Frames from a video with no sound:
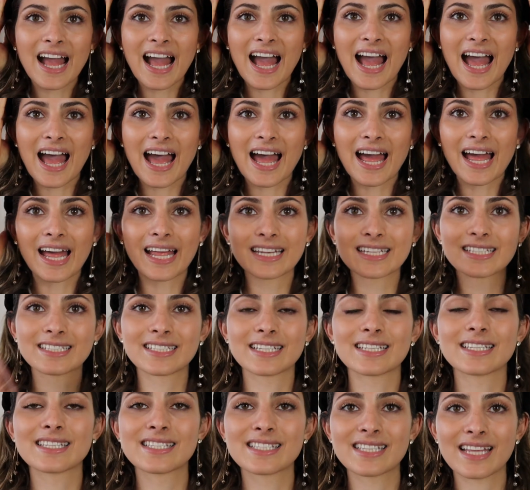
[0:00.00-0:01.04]
and
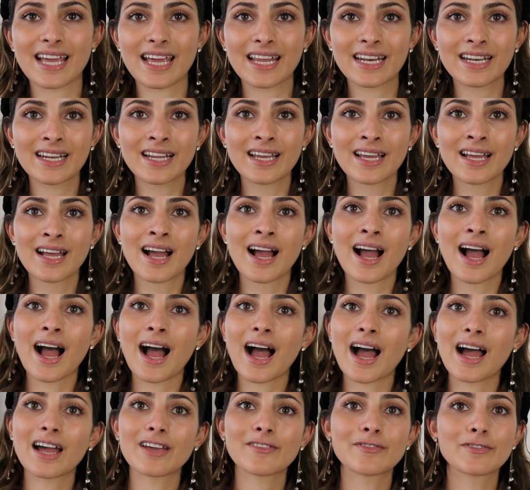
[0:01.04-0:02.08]
since then
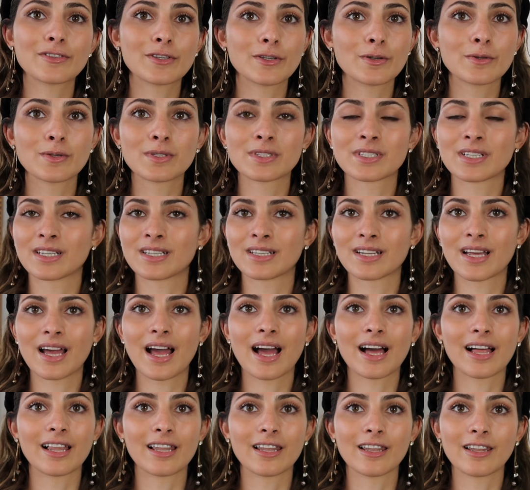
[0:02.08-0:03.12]
I've used it
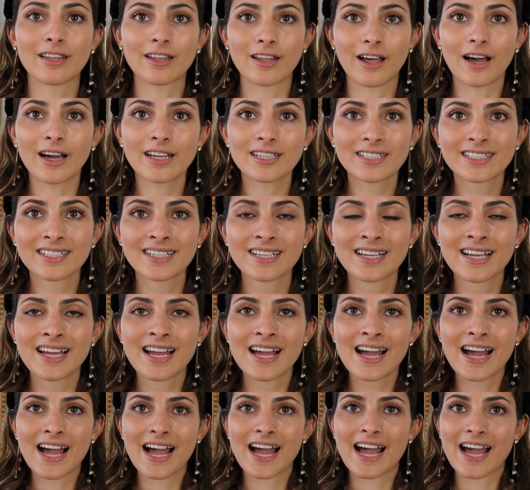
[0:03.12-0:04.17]
a lot.
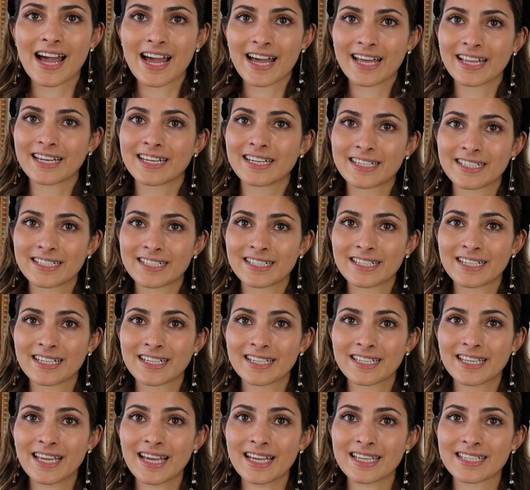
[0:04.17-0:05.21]
And
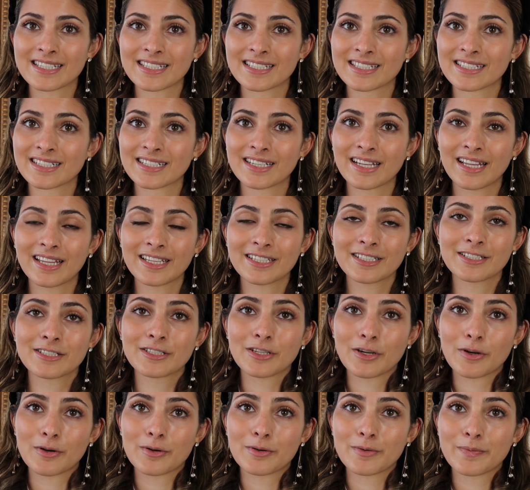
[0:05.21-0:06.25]
yes,
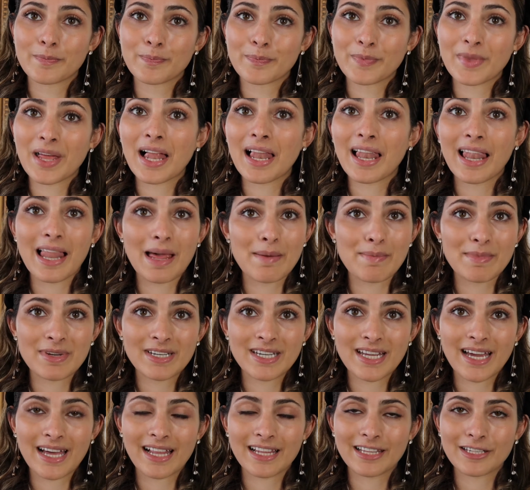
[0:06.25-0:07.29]
so let me
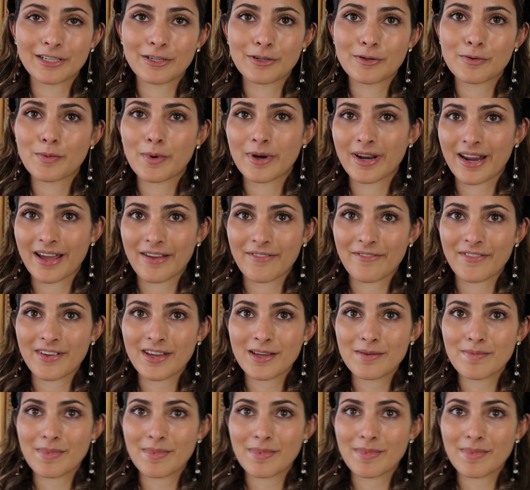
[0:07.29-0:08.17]
tell you what I think